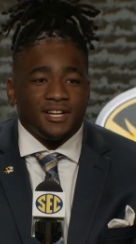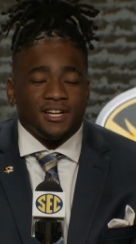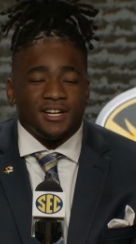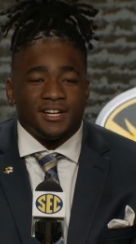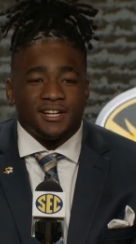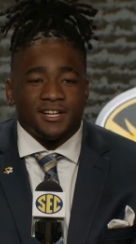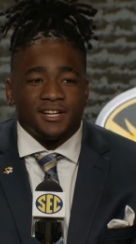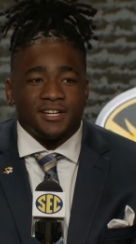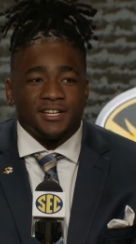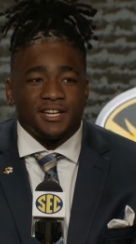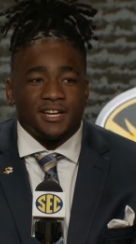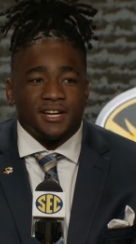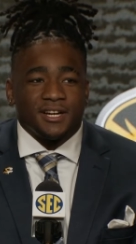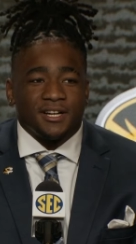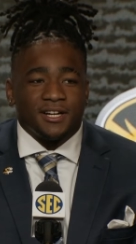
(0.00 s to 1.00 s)

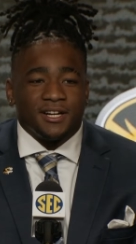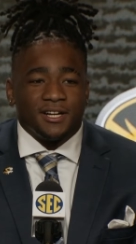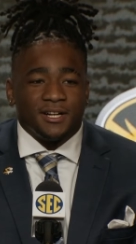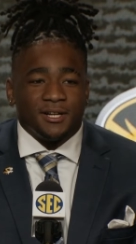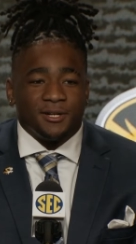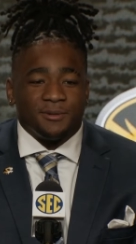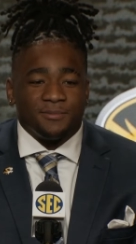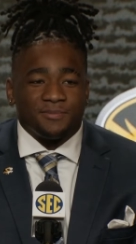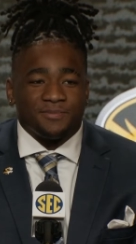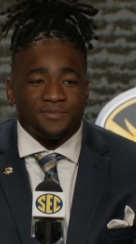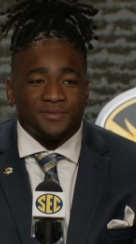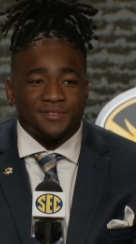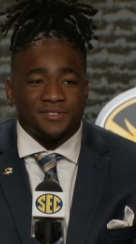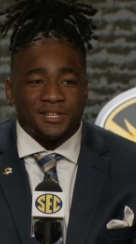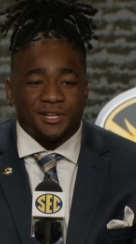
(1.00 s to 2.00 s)

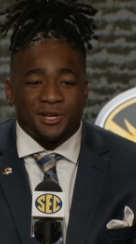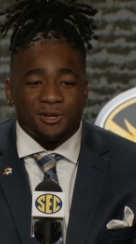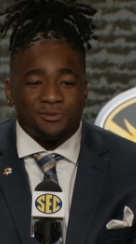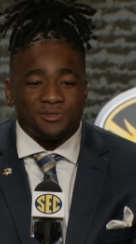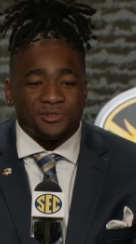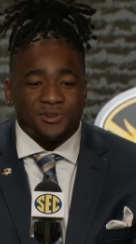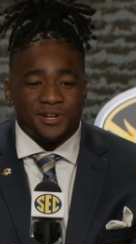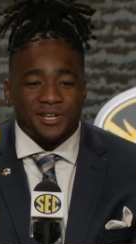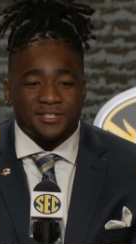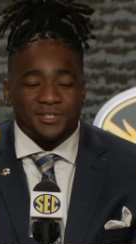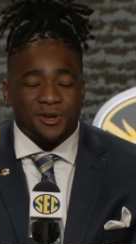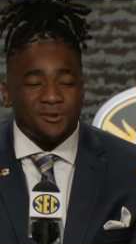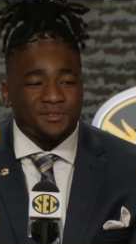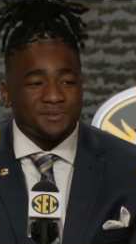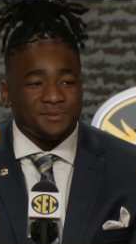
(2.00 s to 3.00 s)
So Coach Drink has
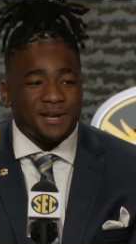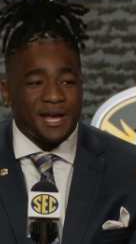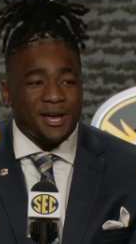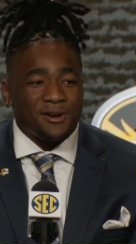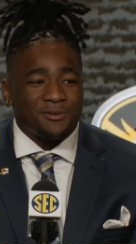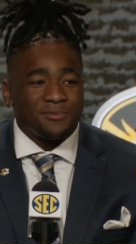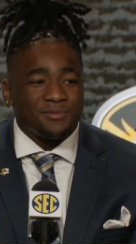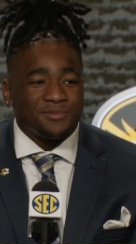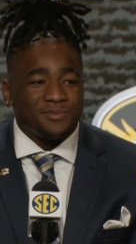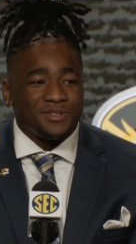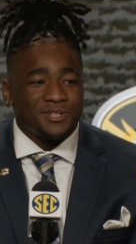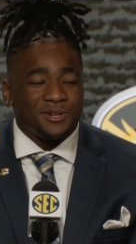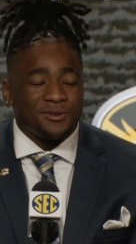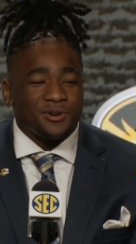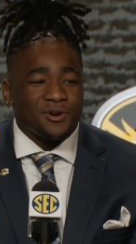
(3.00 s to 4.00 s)
always been out,
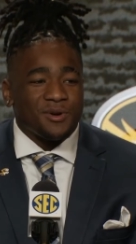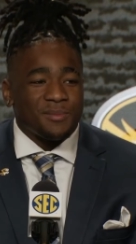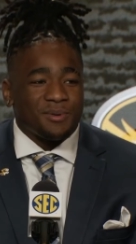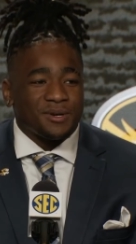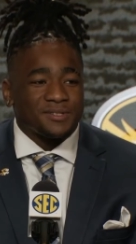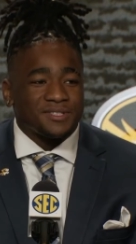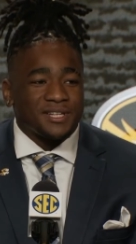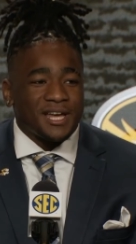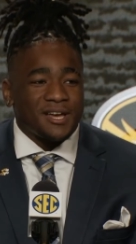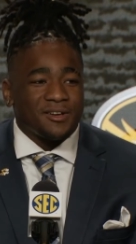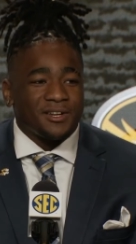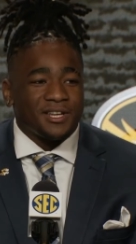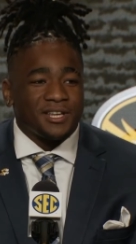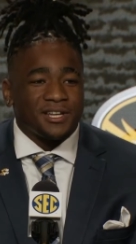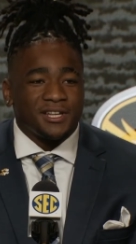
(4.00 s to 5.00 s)
you know, going
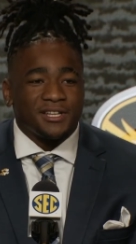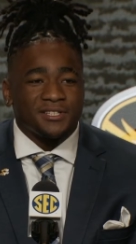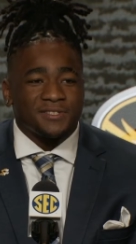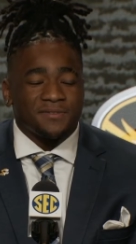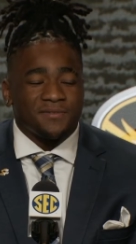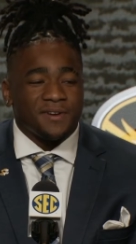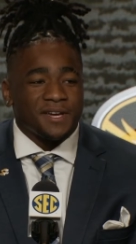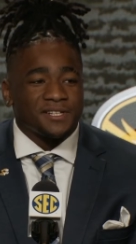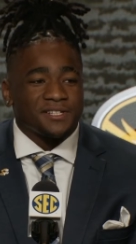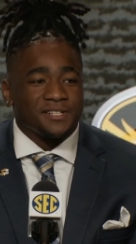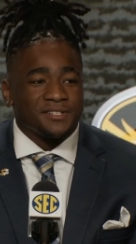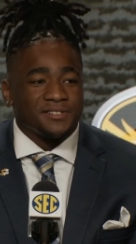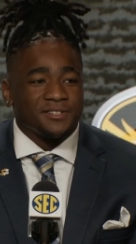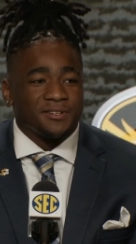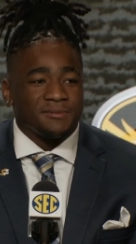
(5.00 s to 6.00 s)
personality, and it's
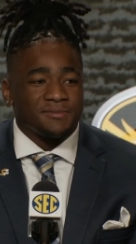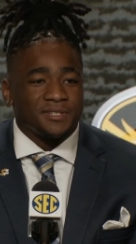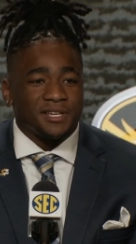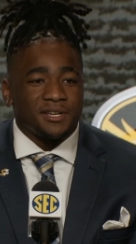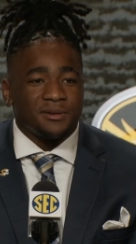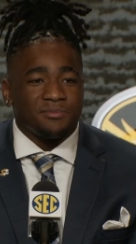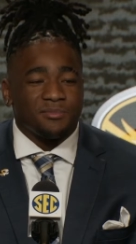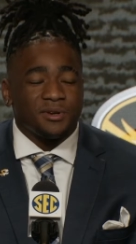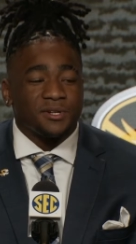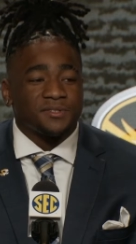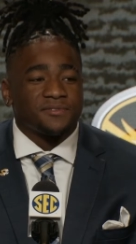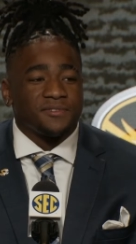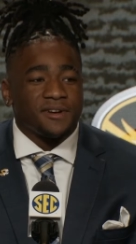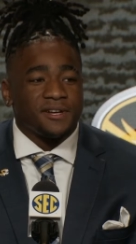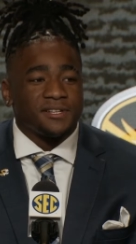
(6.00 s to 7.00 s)
affectionate. You know what I'm saying? He
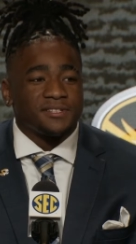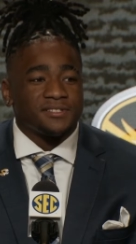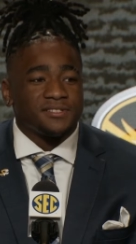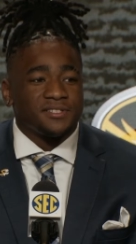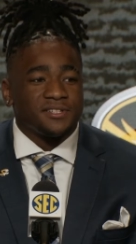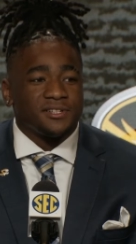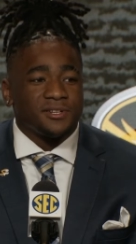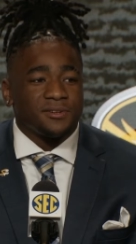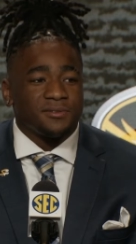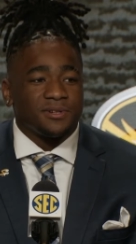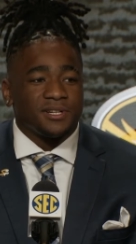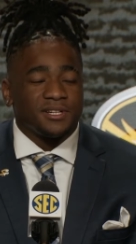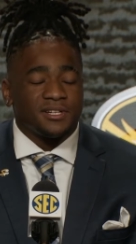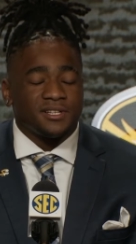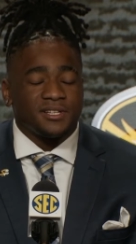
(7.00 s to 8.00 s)
brings fun to, you
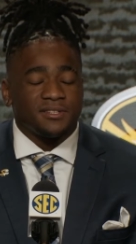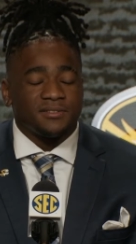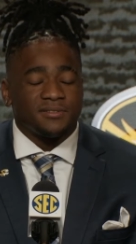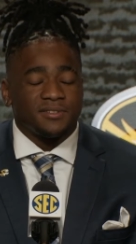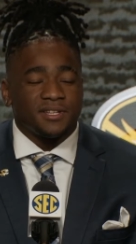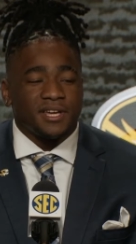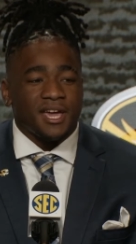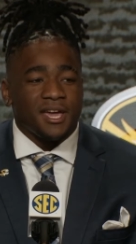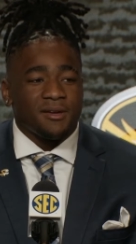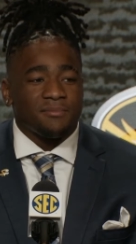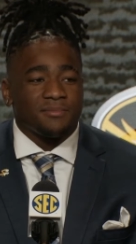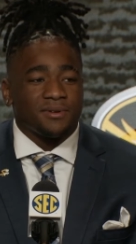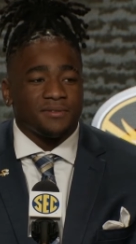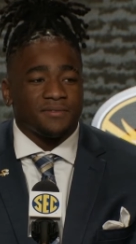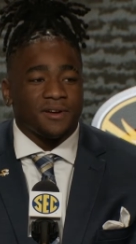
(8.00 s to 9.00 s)
know, the
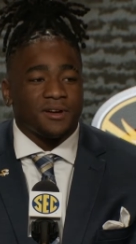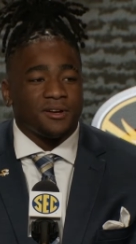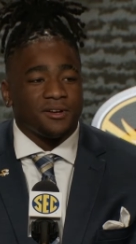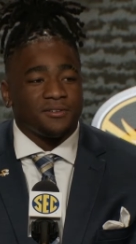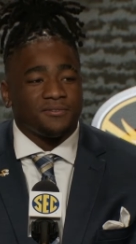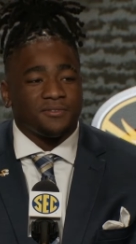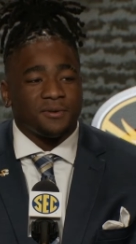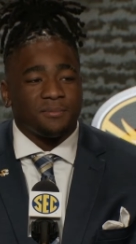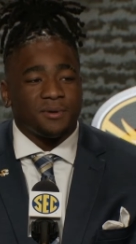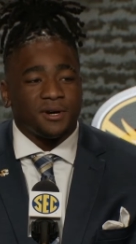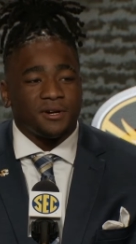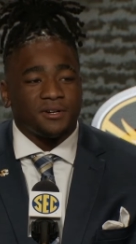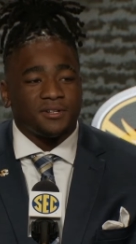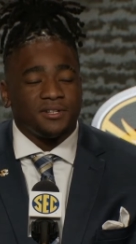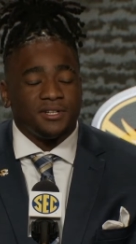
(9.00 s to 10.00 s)
game of
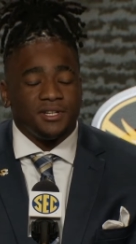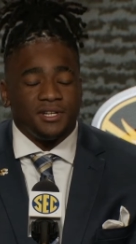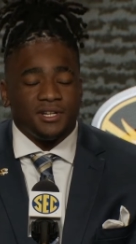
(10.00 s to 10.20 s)
football.